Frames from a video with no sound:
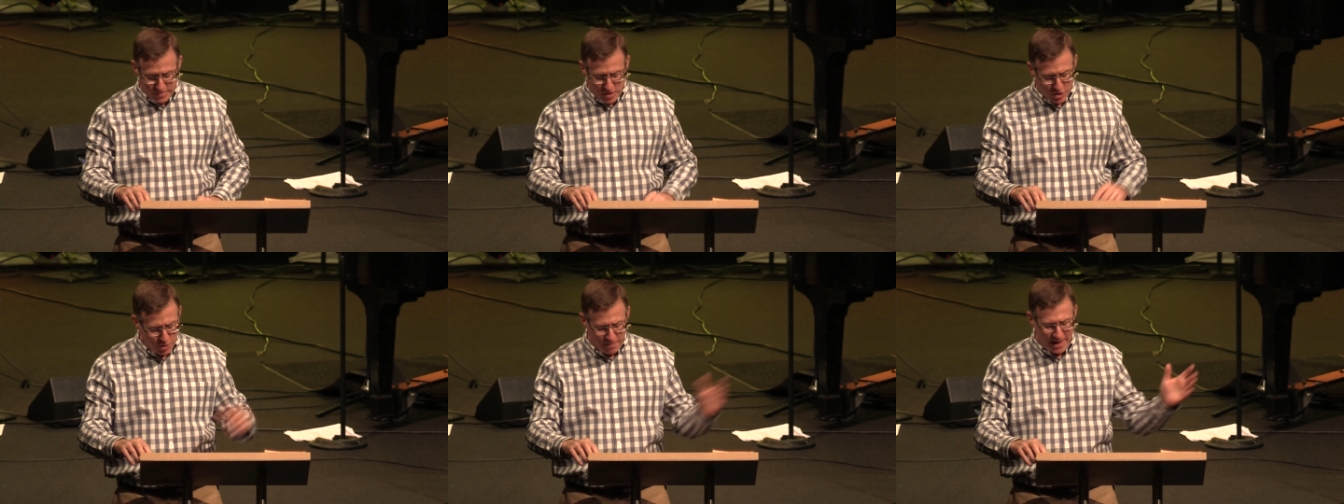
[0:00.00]

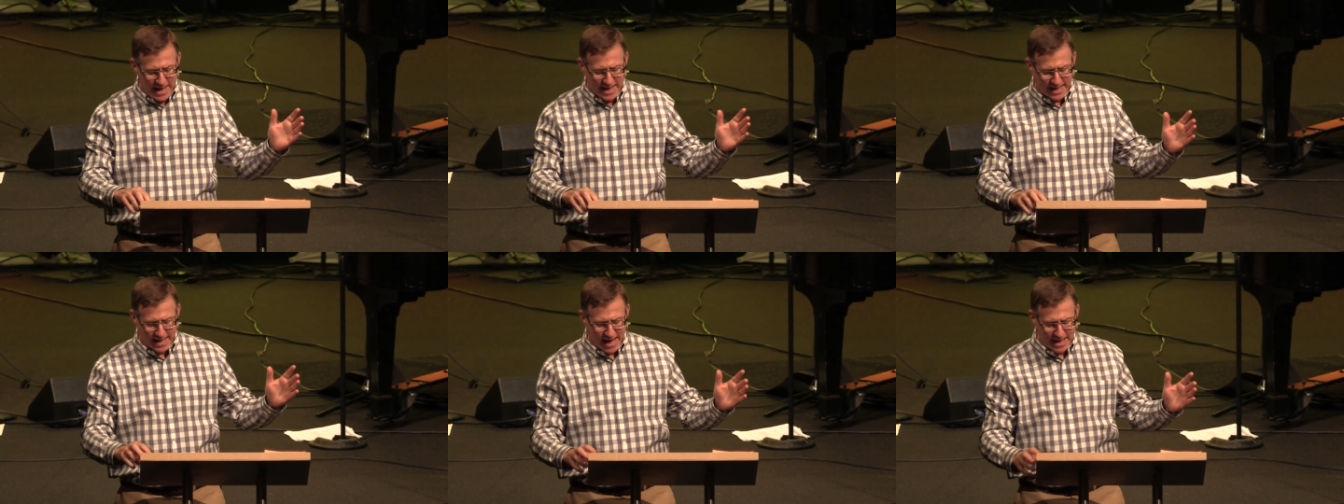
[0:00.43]
You buy
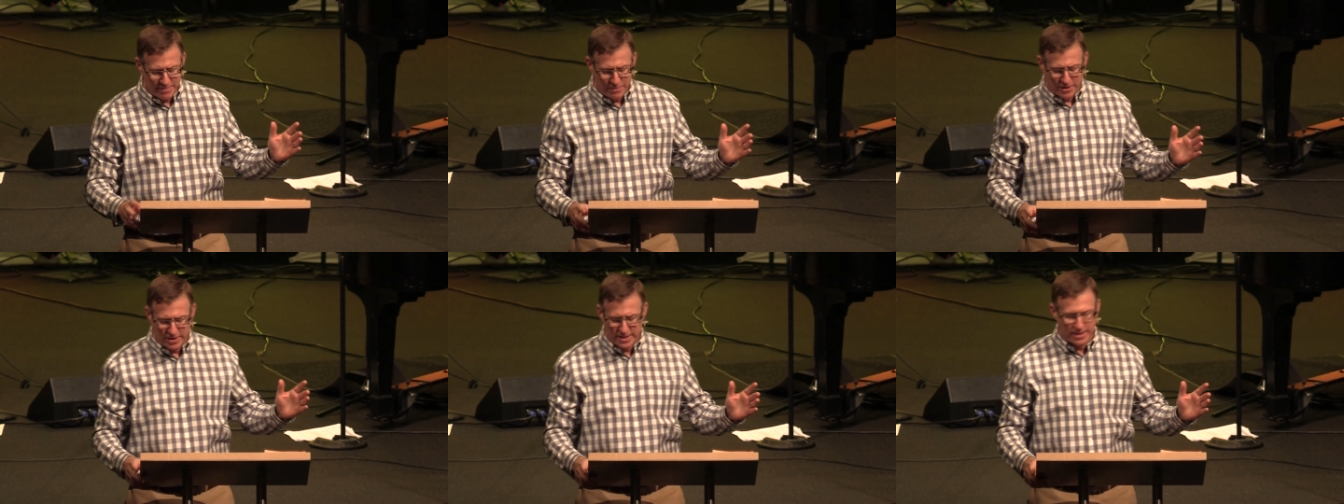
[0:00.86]
a
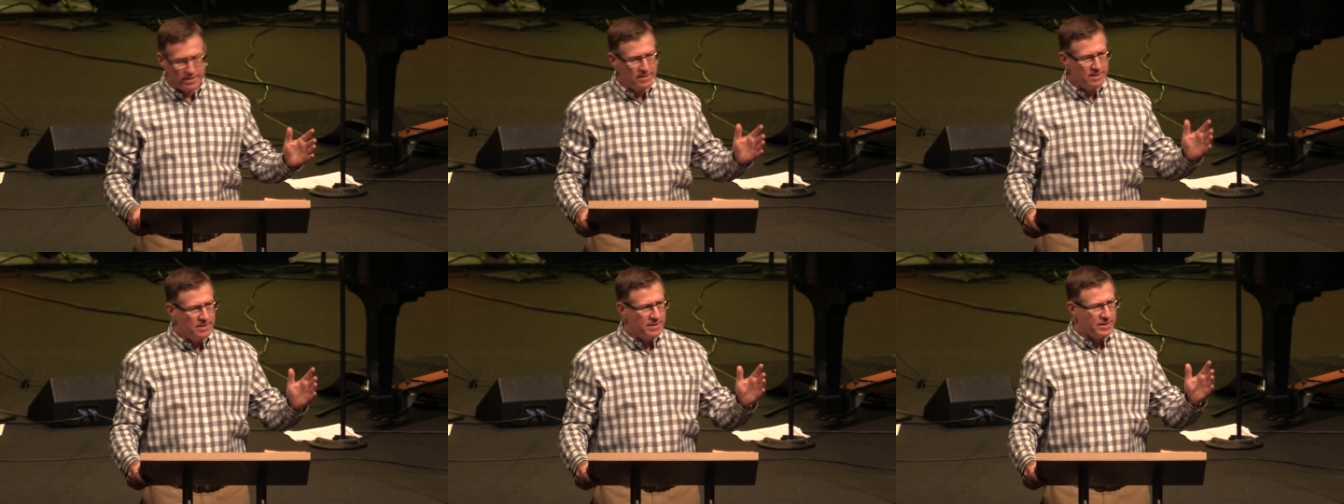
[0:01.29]
guidebook,
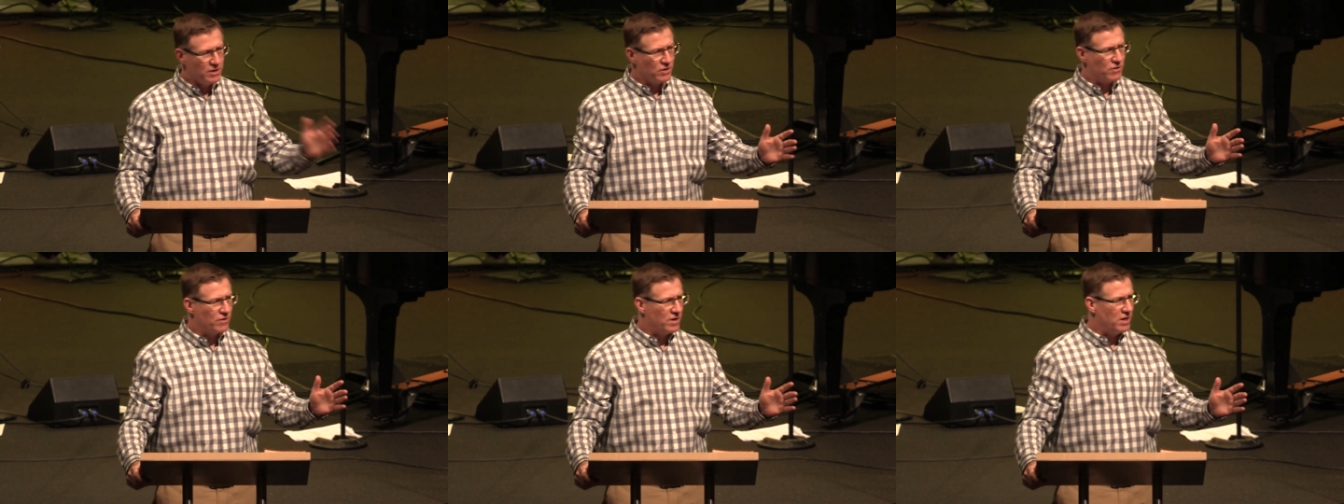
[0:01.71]
you
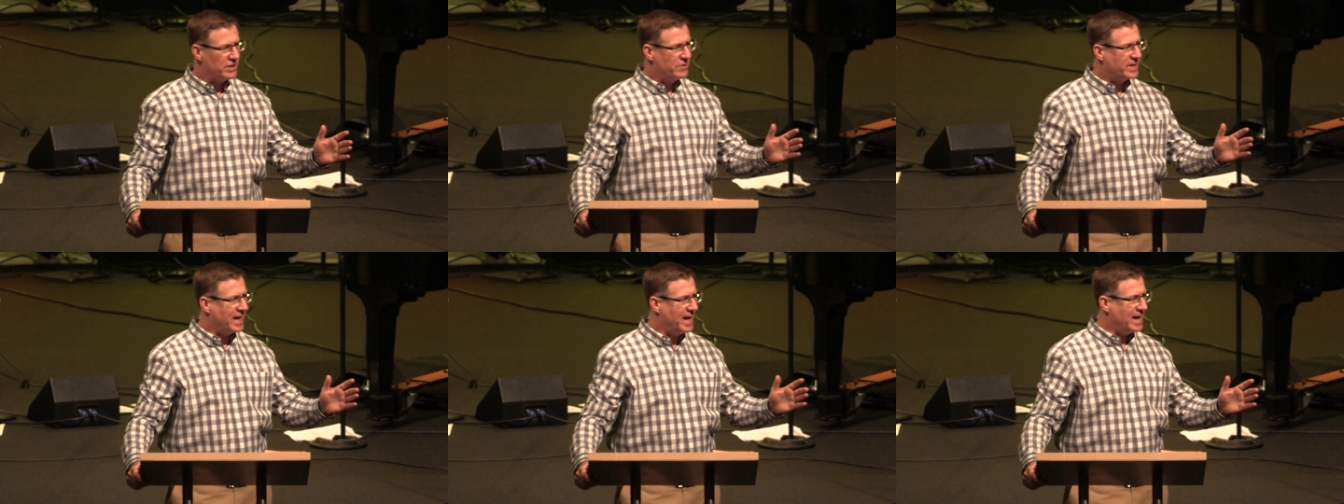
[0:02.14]
learn all you
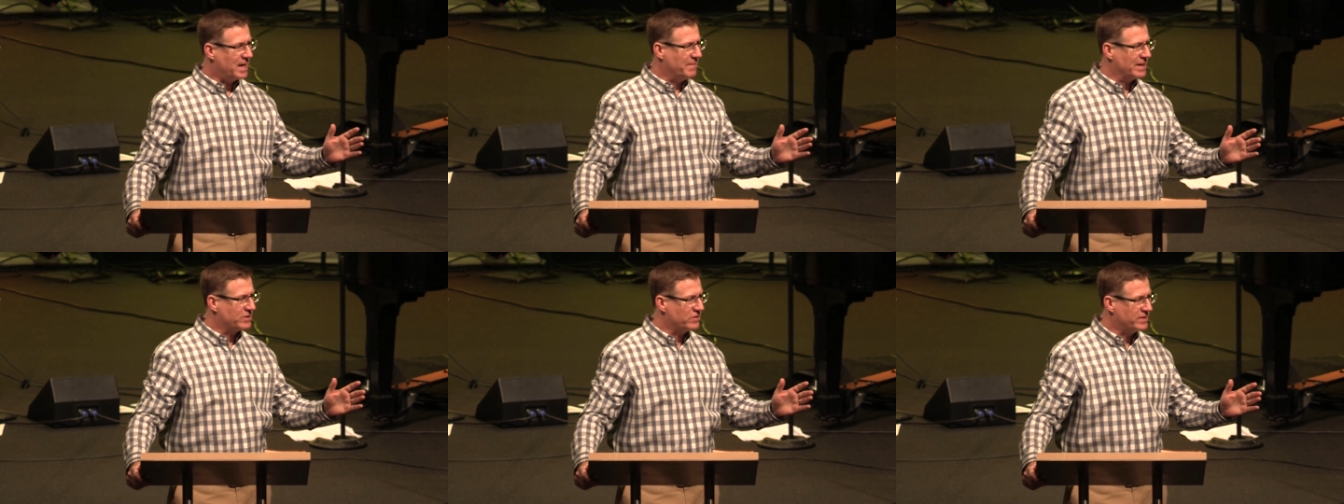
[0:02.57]
can
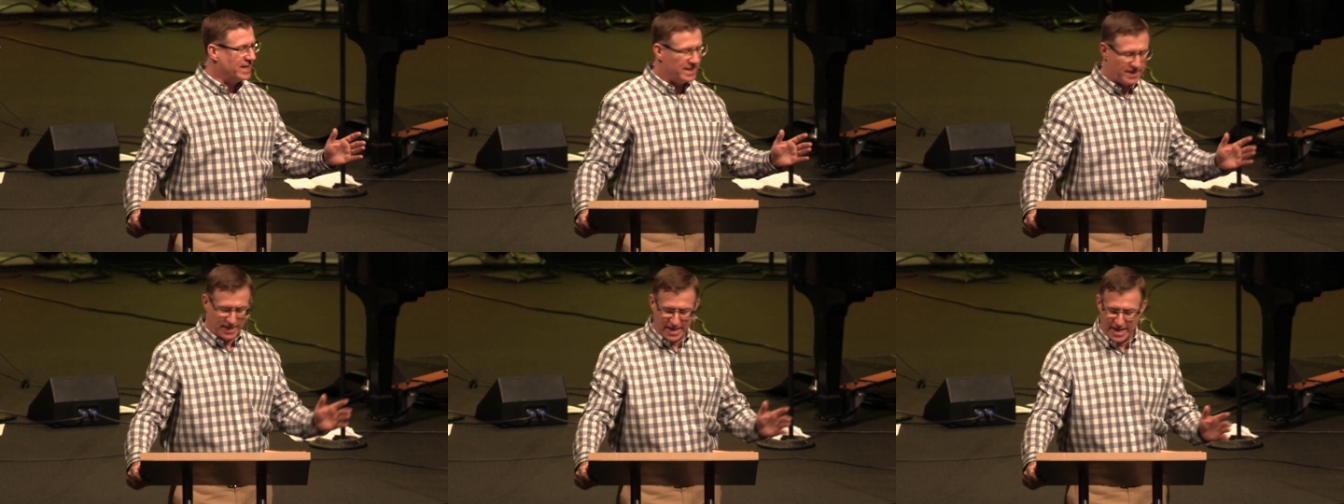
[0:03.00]
about your
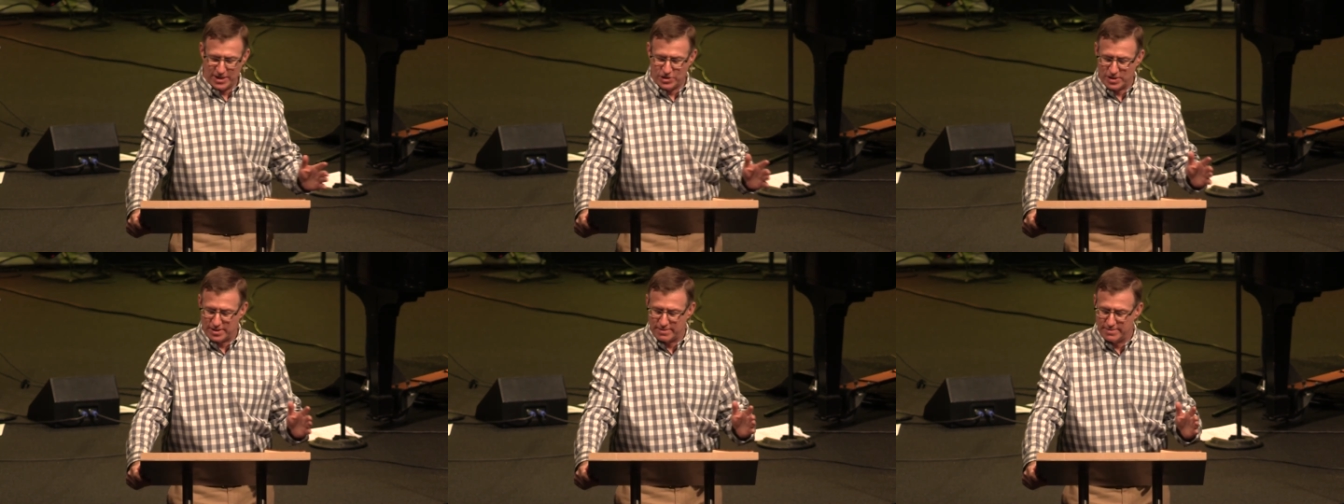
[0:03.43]

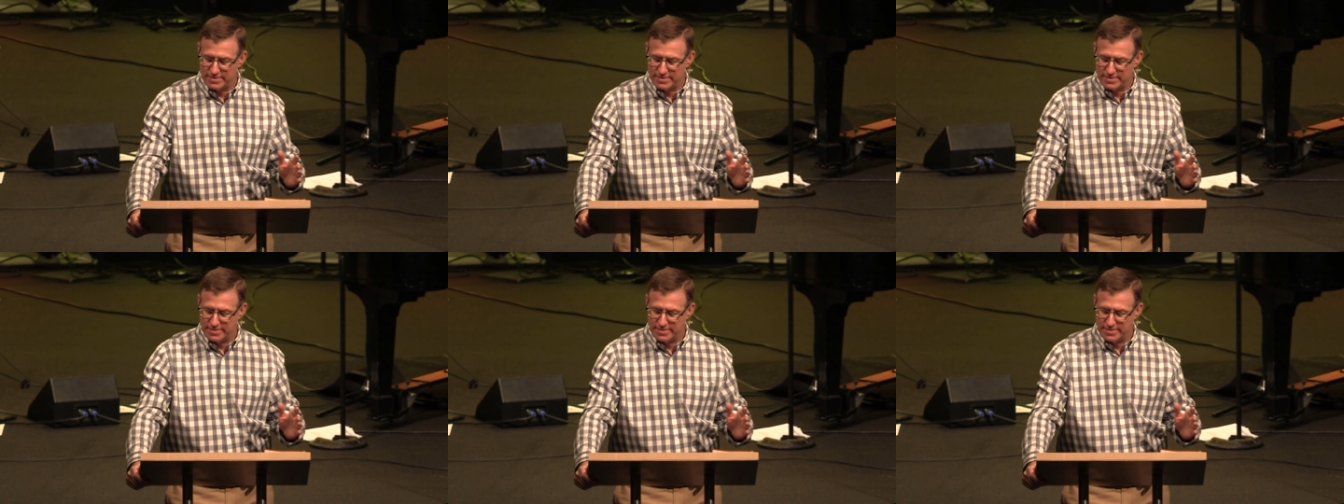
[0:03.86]
destination.